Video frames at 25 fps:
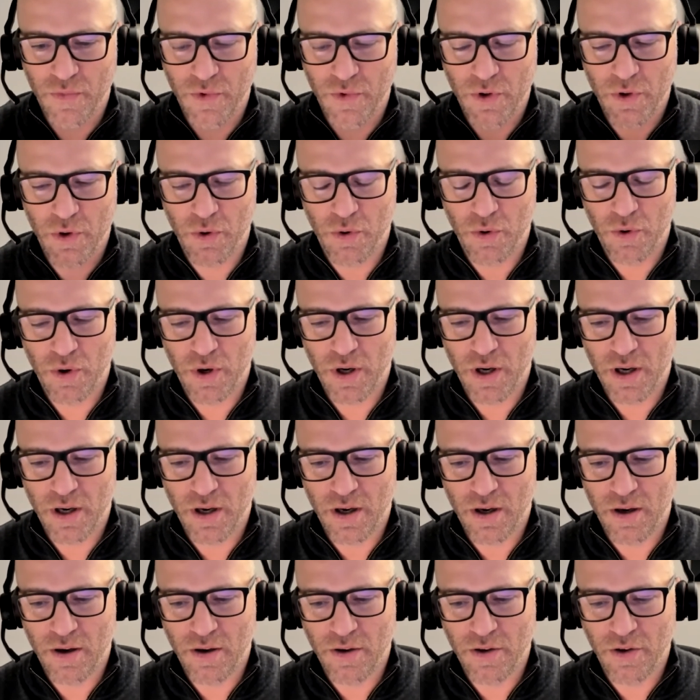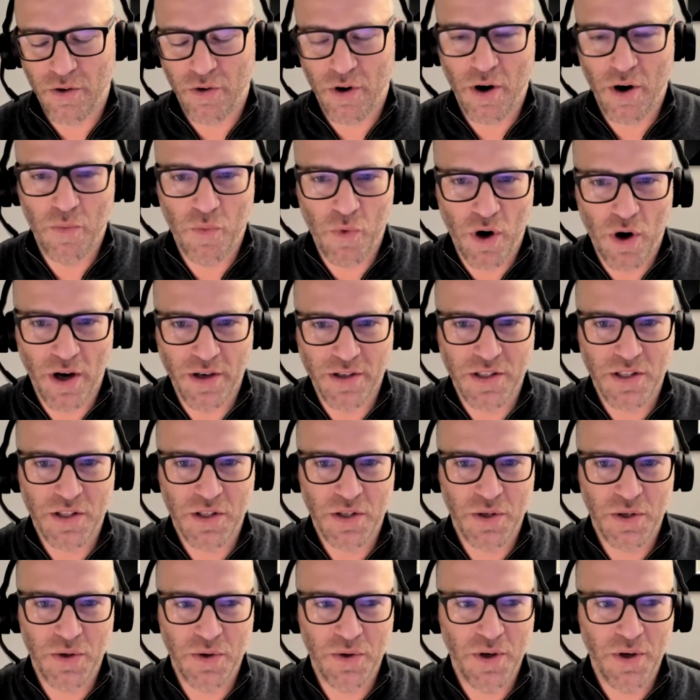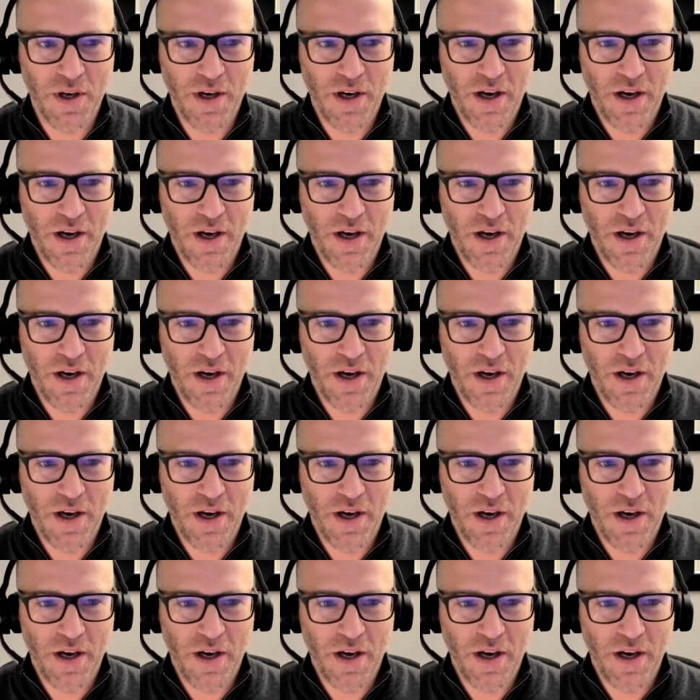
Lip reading: your own words to